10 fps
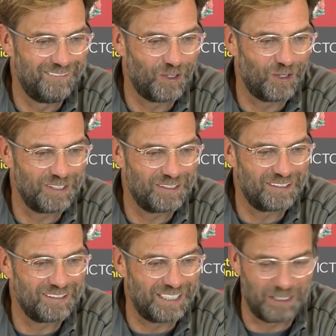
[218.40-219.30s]
we all
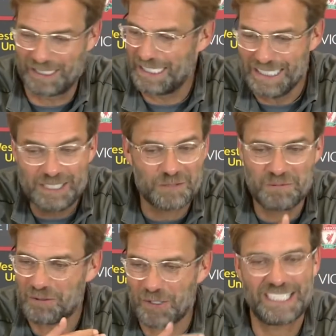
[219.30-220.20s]
think I need to
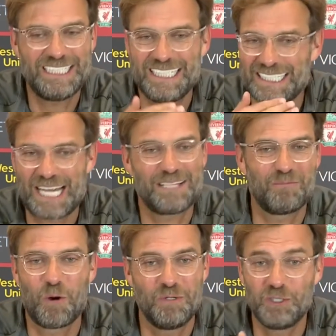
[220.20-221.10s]
be ready in
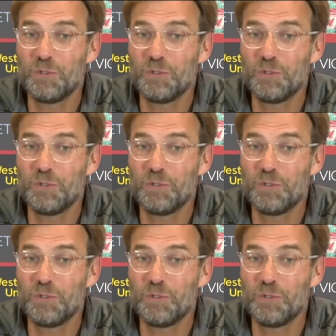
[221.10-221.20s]
that moment.